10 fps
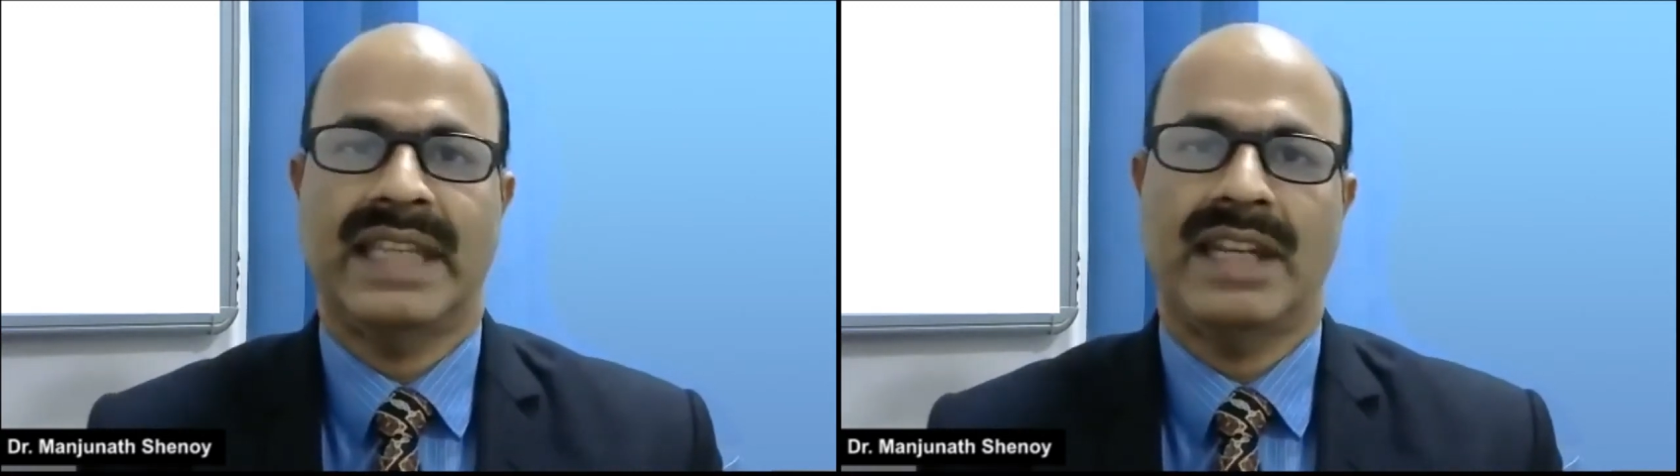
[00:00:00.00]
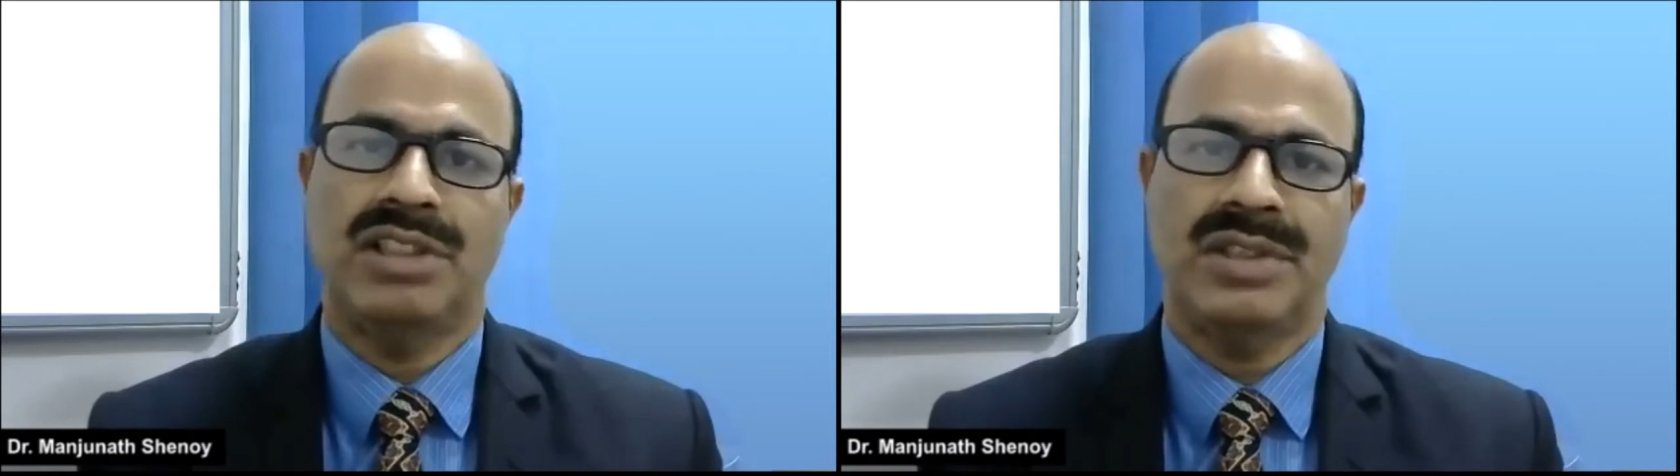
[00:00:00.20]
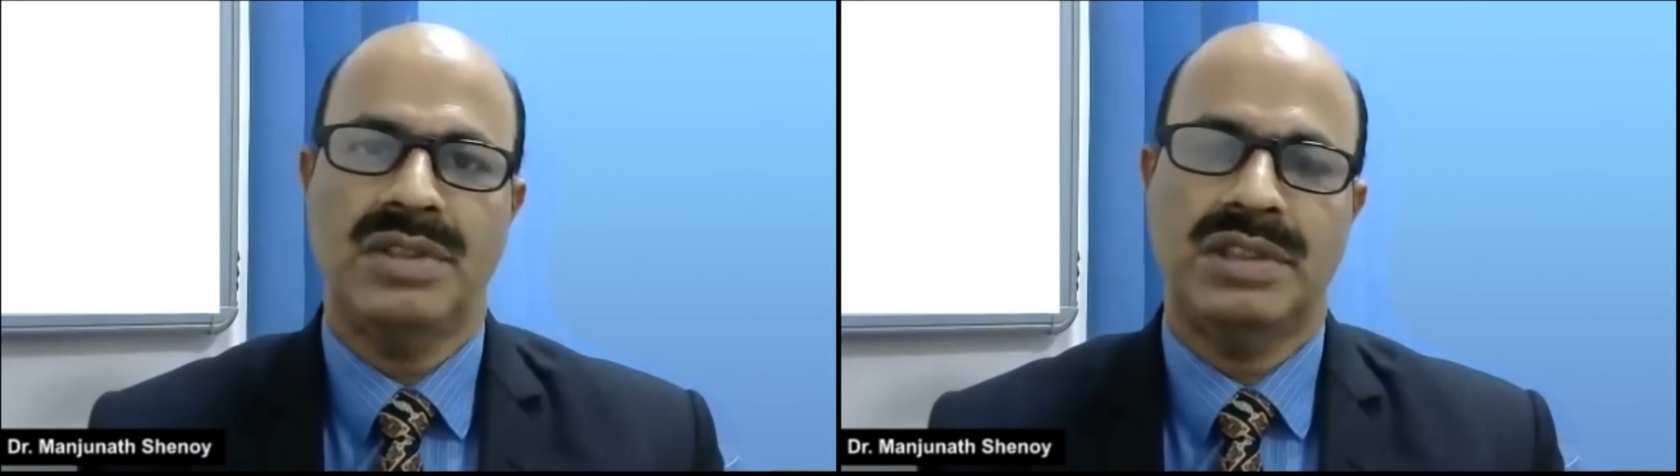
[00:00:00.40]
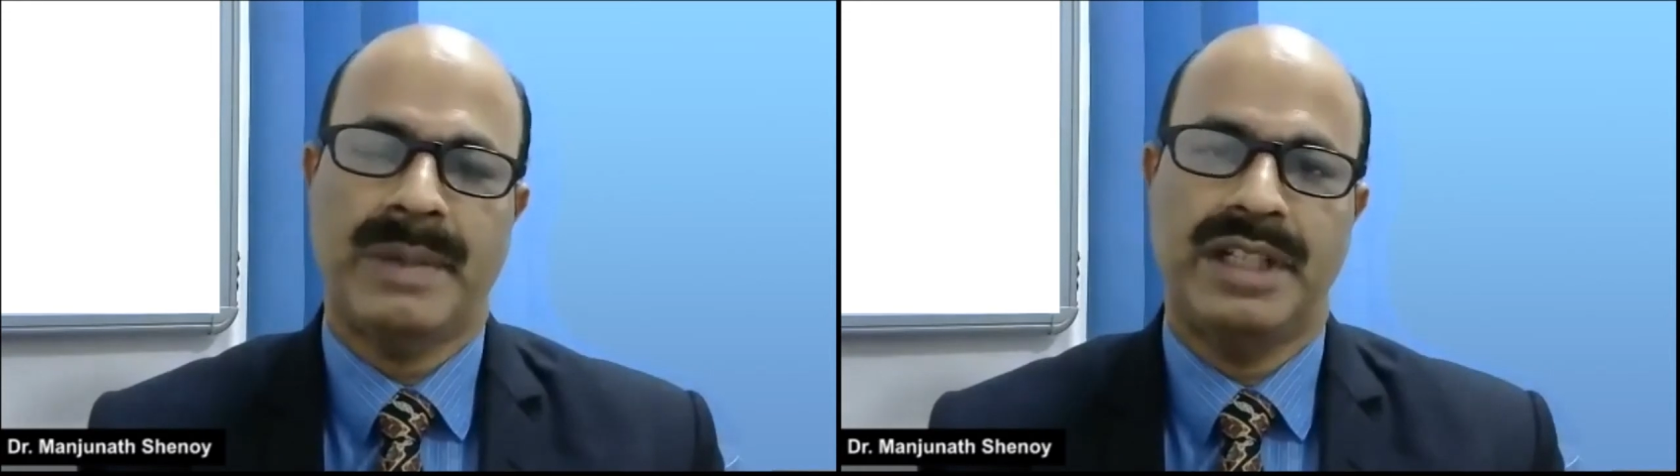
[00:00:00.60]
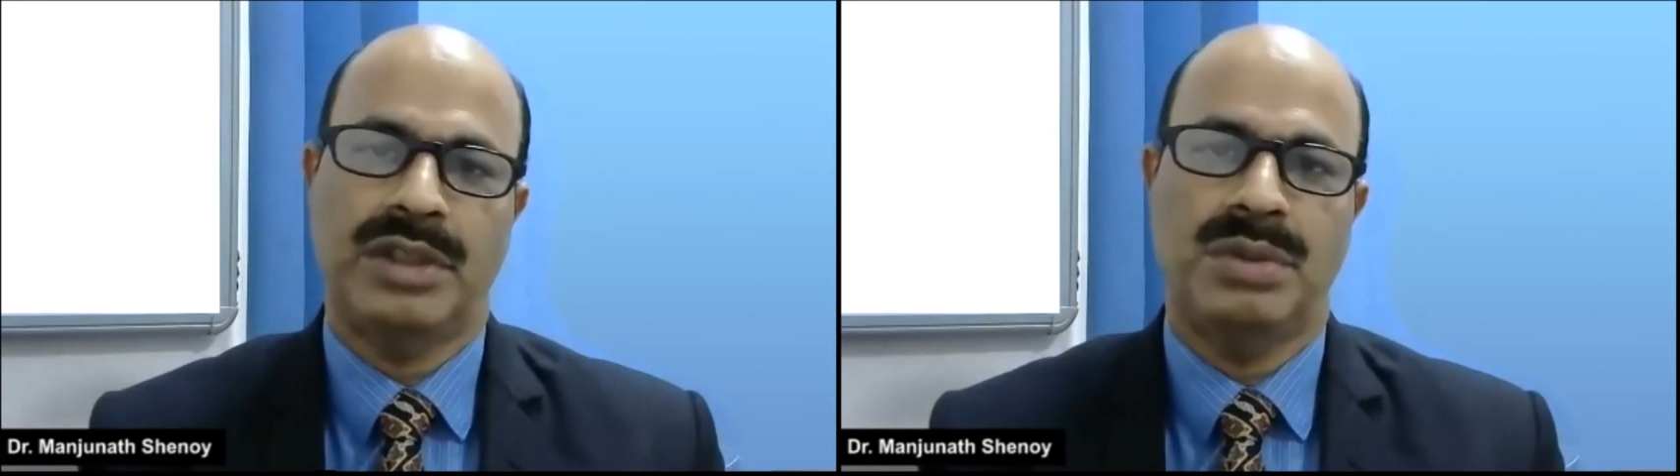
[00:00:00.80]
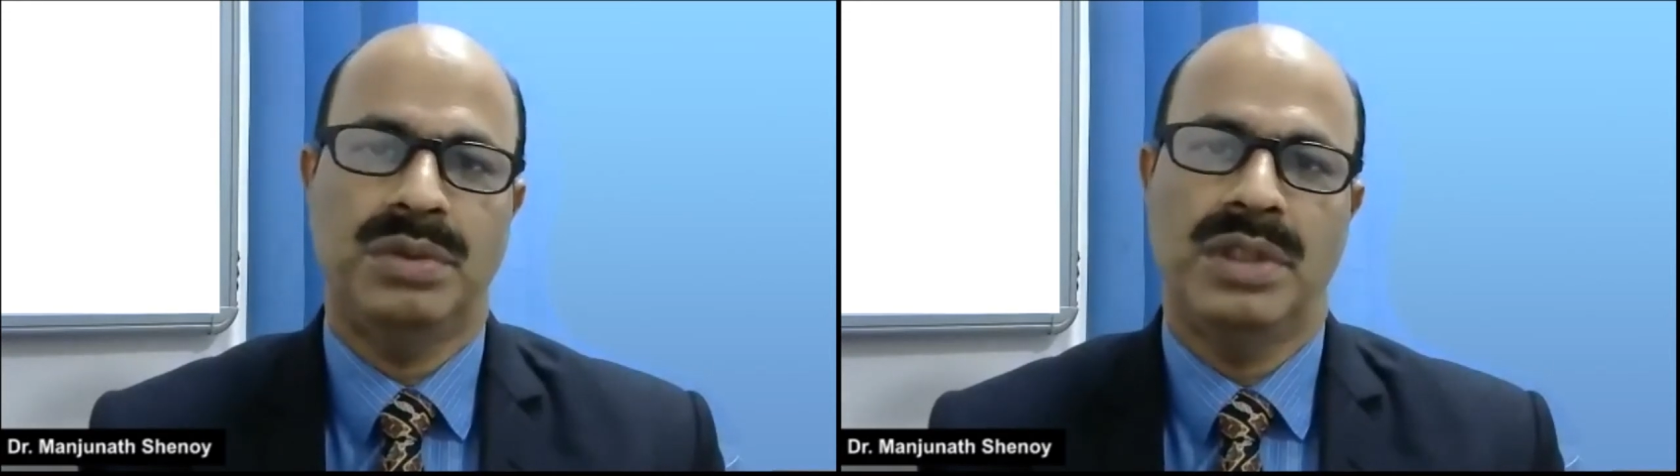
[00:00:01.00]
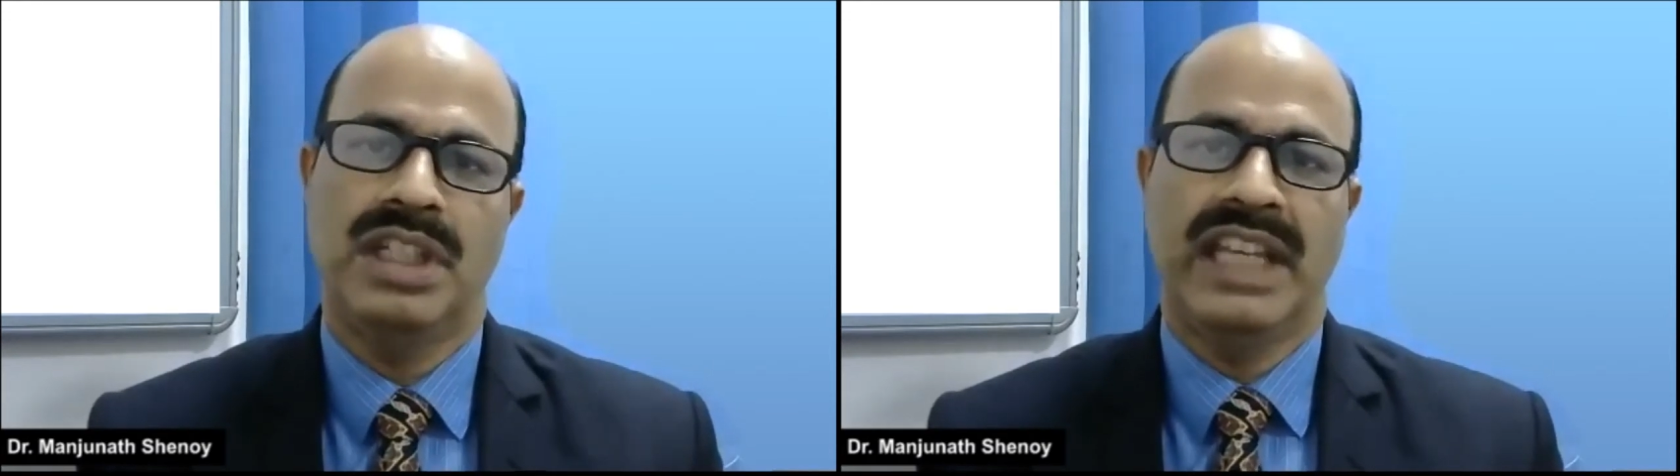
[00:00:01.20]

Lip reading: can also spread through